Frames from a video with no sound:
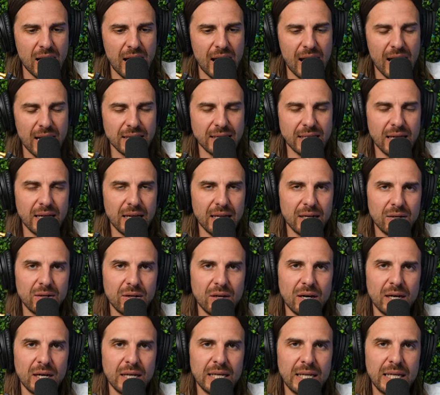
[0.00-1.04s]
And then
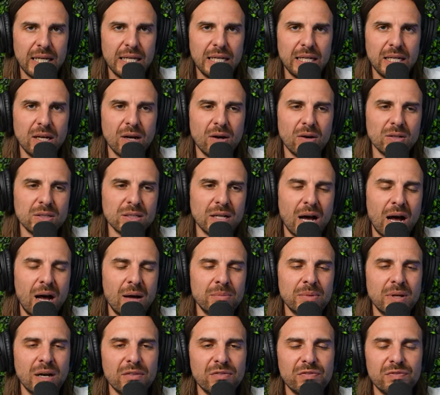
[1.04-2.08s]
he goes,
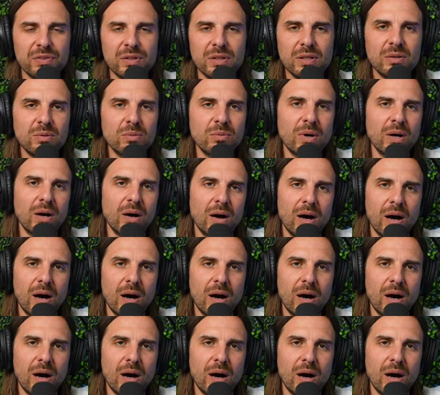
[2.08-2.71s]
I'm not feeling well.